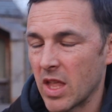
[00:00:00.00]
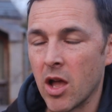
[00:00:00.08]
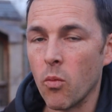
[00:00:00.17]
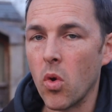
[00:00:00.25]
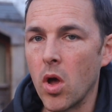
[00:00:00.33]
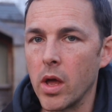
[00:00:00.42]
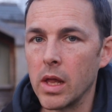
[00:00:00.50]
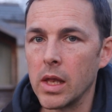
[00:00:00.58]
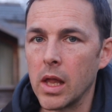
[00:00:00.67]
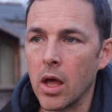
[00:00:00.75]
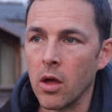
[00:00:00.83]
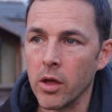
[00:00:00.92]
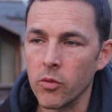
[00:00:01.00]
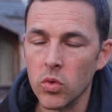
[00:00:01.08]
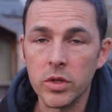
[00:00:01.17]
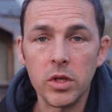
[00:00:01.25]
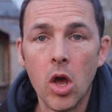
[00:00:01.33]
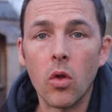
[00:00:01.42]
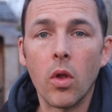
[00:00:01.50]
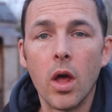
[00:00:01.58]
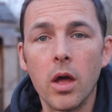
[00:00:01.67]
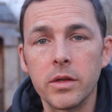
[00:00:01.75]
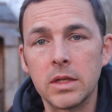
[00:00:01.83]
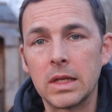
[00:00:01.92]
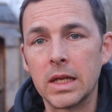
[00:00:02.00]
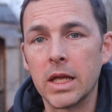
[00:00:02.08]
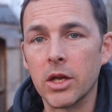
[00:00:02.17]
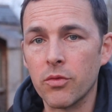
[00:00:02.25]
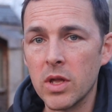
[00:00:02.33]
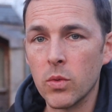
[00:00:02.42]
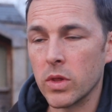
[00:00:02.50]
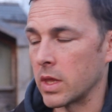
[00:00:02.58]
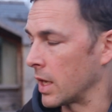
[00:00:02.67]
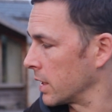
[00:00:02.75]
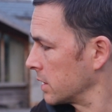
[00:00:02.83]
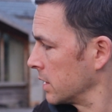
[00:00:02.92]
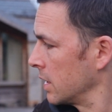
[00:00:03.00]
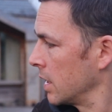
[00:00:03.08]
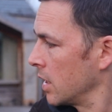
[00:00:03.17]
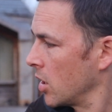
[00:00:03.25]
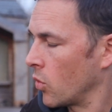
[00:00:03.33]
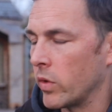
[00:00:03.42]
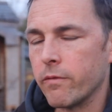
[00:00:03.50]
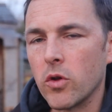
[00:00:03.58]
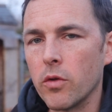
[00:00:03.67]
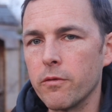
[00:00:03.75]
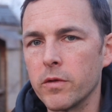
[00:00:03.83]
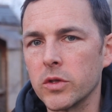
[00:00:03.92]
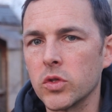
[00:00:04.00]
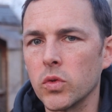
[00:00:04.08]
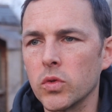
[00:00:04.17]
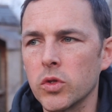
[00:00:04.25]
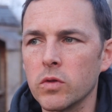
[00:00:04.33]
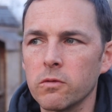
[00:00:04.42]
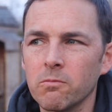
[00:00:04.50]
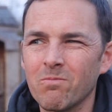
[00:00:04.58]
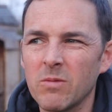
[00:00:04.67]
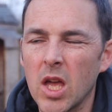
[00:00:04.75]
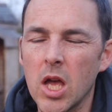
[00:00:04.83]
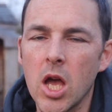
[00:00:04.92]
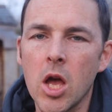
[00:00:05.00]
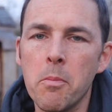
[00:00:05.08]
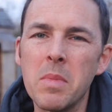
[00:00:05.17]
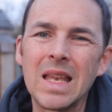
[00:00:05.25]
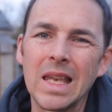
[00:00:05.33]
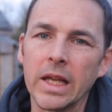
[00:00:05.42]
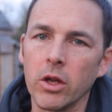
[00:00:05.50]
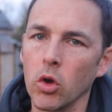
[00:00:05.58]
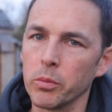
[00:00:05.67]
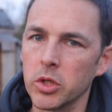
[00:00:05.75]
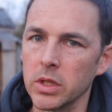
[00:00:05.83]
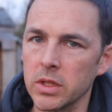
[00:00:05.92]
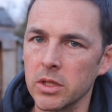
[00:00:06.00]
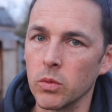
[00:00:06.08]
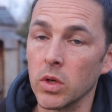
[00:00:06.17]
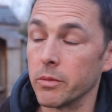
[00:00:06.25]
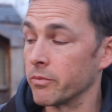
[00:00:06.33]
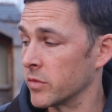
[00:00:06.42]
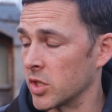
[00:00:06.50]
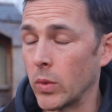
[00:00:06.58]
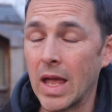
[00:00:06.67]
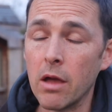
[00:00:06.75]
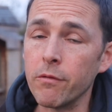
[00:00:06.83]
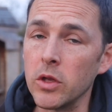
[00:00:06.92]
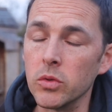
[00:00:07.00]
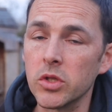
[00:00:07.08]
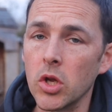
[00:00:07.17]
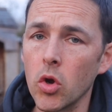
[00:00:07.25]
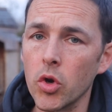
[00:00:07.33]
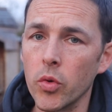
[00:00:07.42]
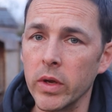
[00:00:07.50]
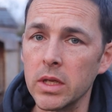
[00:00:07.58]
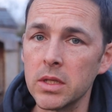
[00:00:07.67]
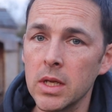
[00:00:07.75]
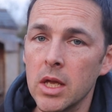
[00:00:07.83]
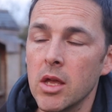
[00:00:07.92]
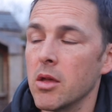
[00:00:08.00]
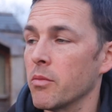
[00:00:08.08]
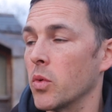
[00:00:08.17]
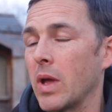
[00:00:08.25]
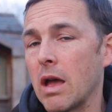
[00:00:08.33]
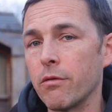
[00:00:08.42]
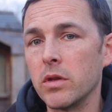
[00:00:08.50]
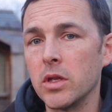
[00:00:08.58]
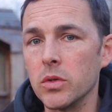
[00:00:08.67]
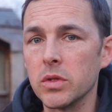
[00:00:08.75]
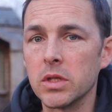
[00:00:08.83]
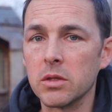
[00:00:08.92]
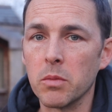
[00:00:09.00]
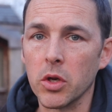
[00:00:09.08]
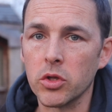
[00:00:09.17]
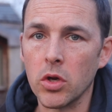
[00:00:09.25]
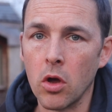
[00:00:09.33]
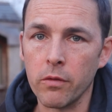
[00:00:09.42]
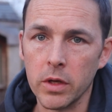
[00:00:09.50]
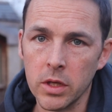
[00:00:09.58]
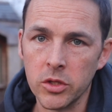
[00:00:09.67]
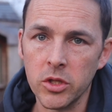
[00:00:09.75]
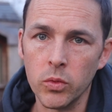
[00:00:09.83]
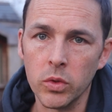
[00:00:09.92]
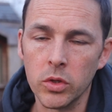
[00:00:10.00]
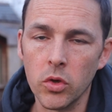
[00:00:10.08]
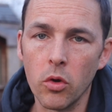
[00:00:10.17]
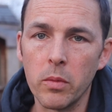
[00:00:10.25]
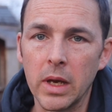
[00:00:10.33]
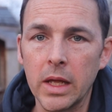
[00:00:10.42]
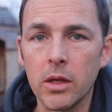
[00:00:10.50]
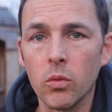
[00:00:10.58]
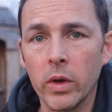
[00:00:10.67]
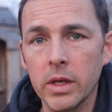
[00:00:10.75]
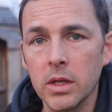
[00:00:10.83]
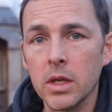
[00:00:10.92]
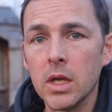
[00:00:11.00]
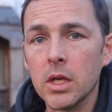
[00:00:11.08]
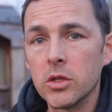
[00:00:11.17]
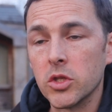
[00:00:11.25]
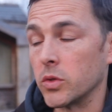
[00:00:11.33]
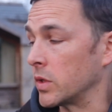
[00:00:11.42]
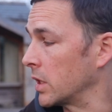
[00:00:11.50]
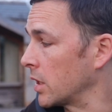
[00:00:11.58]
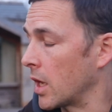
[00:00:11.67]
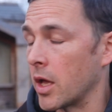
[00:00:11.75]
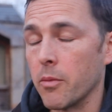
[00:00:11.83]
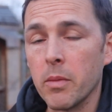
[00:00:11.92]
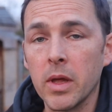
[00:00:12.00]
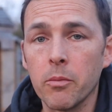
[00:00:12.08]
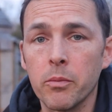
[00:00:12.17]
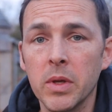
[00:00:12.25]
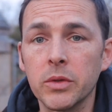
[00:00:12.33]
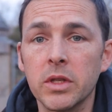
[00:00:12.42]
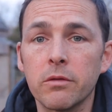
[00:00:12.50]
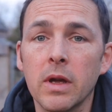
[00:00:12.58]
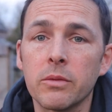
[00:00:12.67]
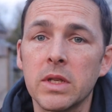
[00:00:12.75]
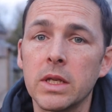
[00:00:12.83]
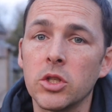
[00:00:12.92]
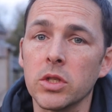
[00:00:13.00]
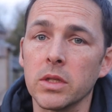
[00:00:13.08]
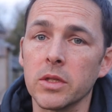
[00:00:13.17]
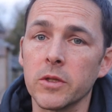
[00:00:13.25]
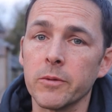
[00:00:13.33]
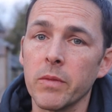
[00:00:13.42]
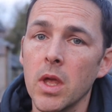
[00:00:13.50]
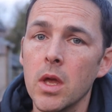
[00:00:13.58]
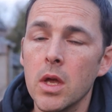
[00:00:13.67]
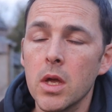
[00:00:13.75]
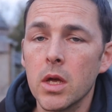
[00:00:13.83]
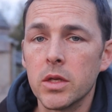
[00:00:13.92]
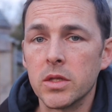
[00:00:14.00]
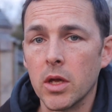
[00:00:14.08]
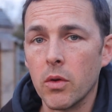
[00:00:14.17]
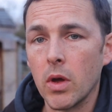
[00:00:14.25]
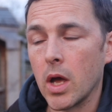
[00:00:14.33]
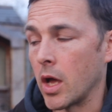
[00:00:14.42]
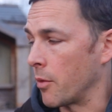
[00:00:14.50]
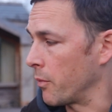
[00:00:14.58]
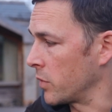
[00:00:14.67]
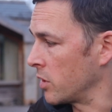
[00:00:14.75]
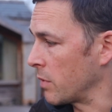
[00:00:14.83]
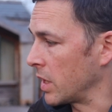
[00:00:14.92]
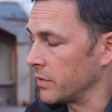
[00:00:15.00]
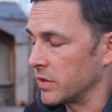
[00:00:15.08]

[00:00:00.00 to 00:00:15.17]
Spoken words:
and while I would wholeheartedly agree with that, we've gone for sort of a middling option, as it were. So we have used concrete, but we haven't used as much of it as you would normally when doing building foundations. So you may